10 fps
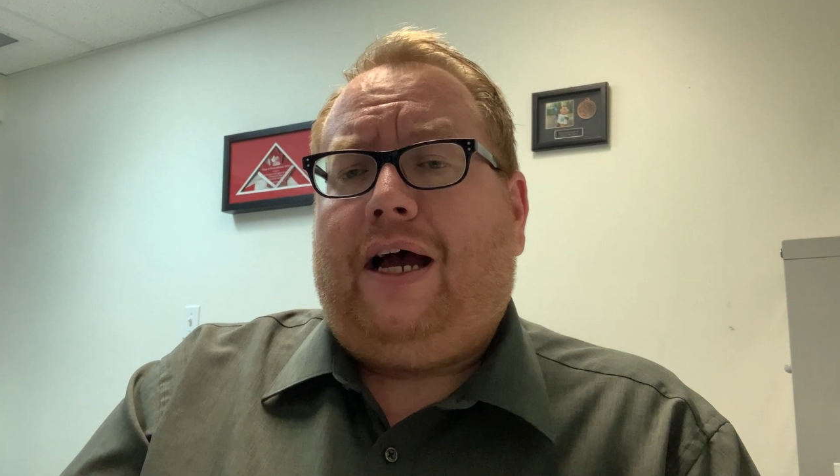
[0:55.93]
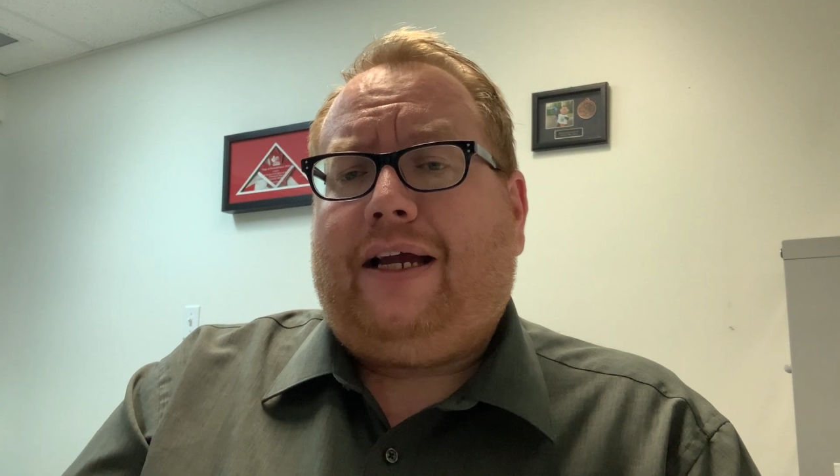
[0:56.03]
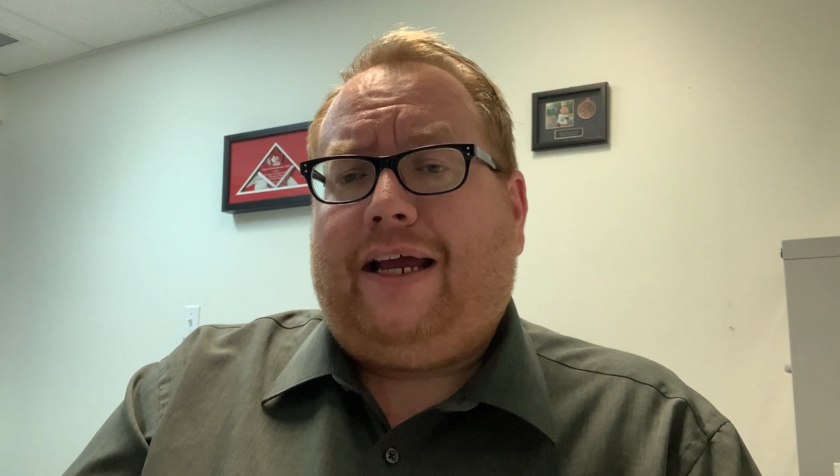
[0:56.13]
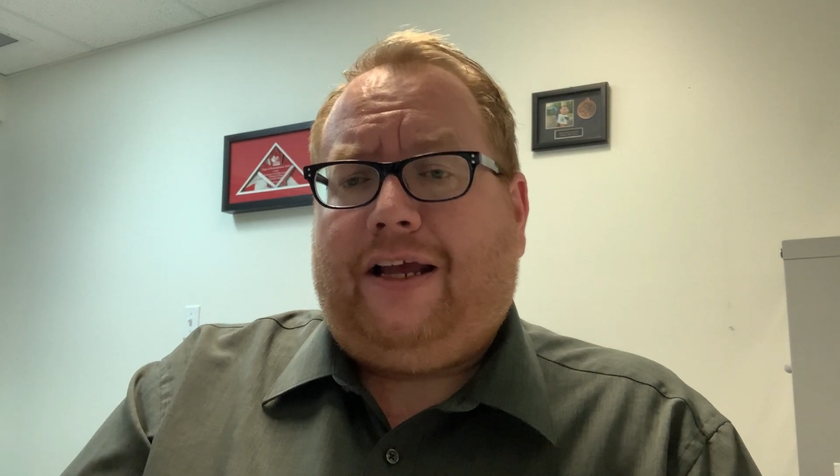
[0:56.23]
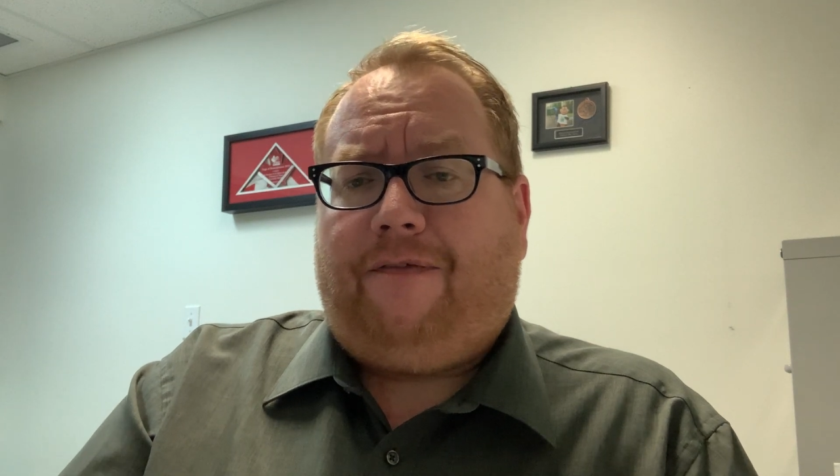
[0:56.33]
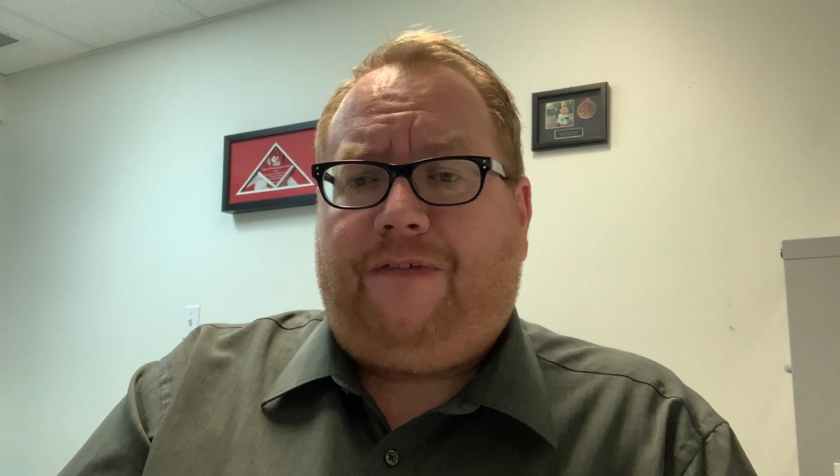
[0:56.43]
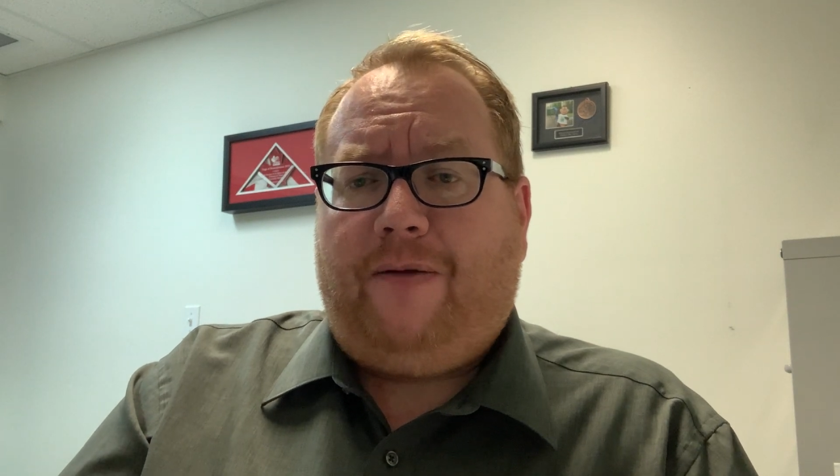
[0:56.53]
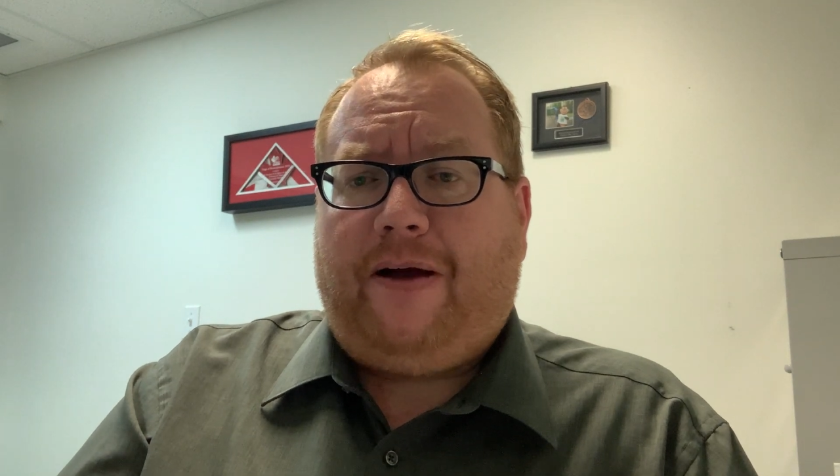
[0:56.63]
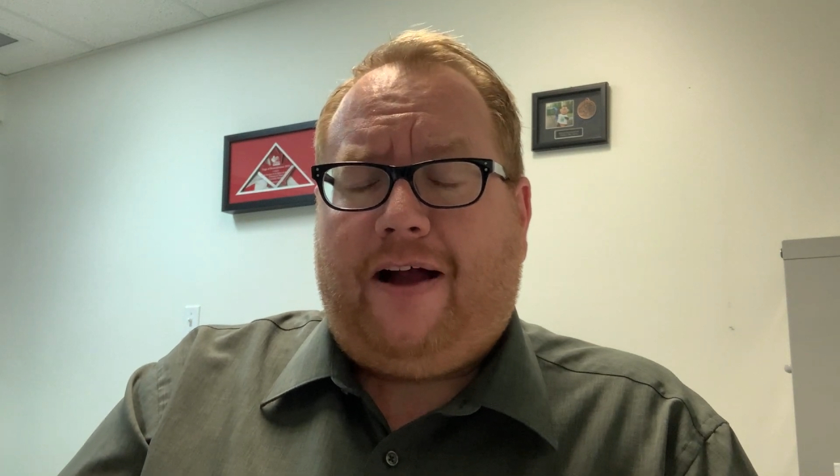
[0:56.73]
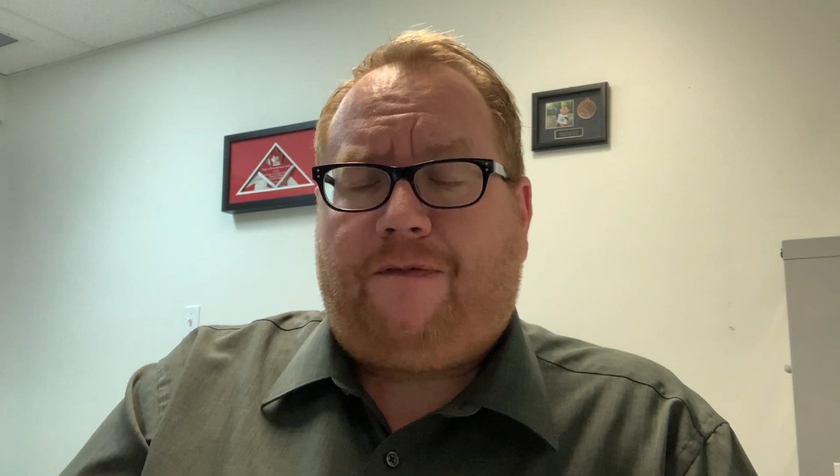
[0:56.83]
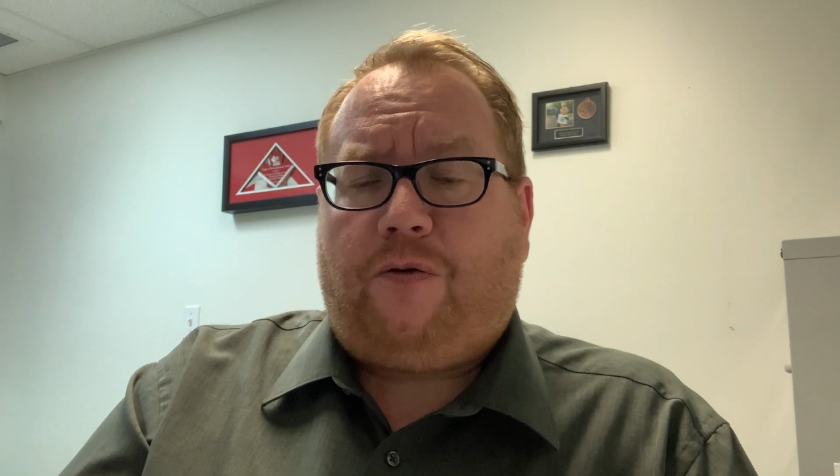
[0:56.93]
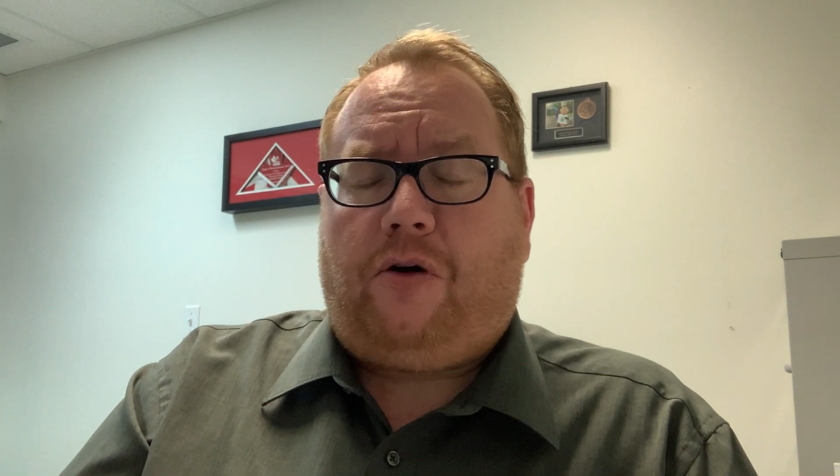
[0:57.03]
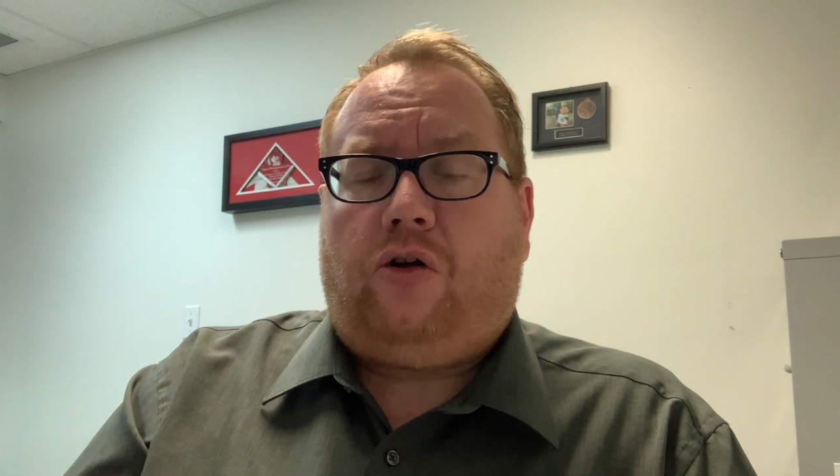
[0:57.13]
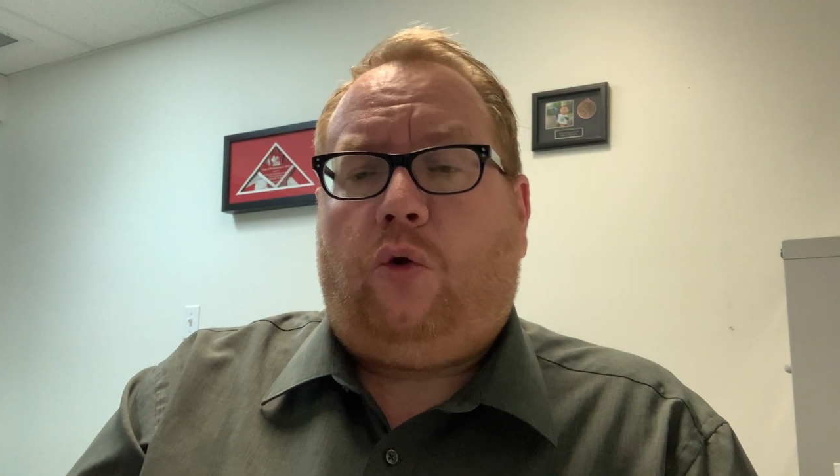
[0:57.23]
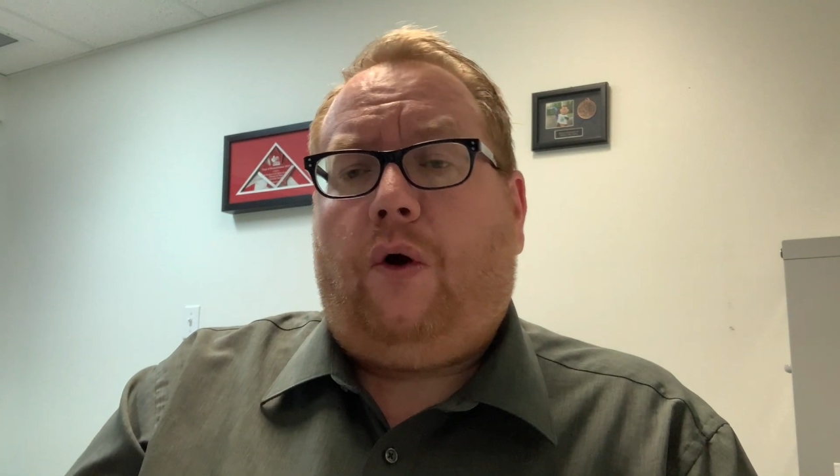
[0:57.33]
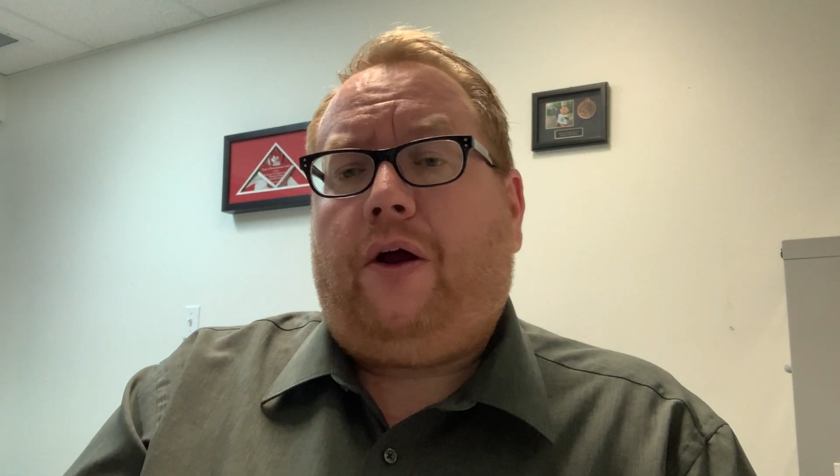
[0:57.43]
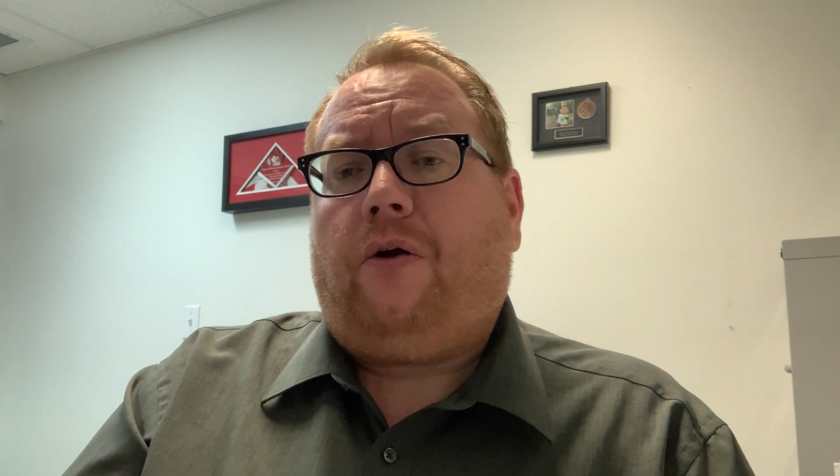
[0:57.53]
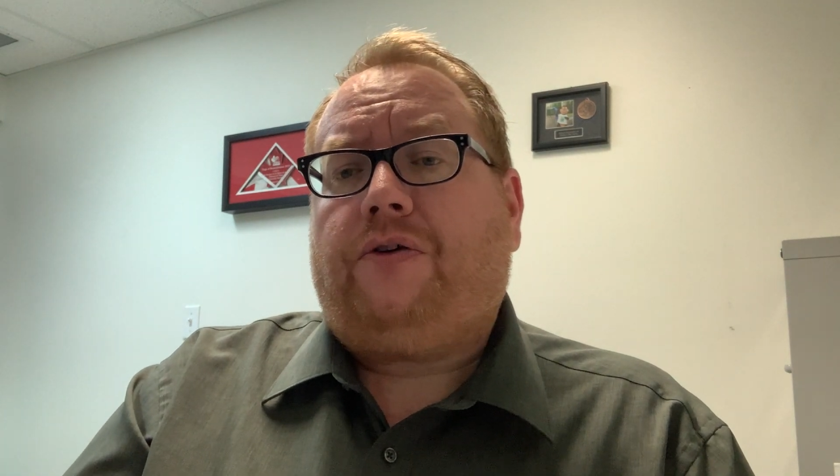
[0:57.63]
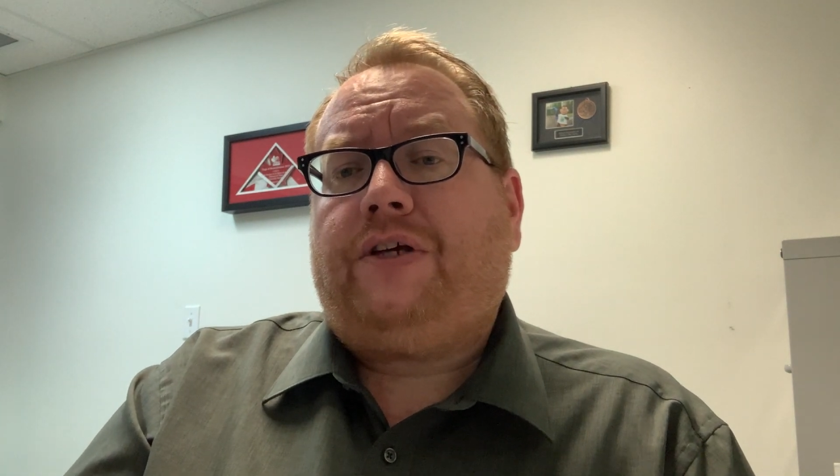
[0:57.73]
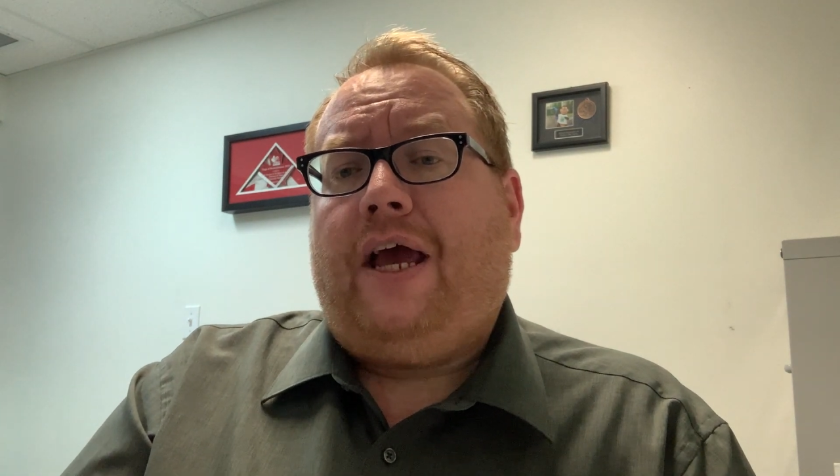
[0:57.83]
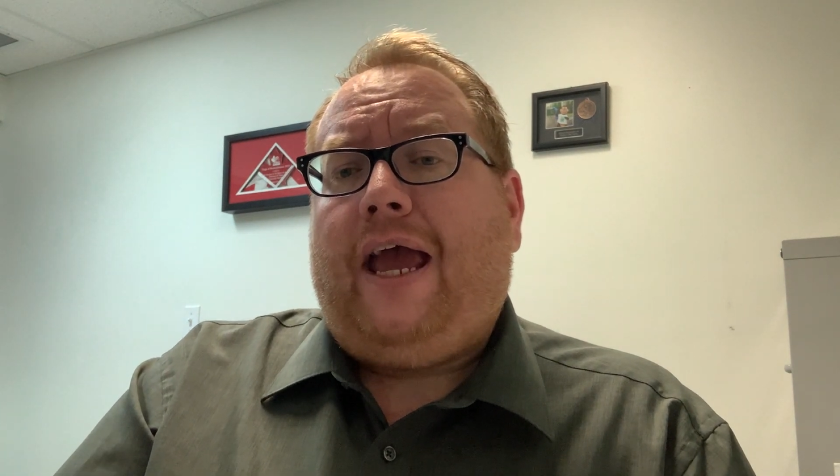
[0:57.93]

getting feedback from our lawyers,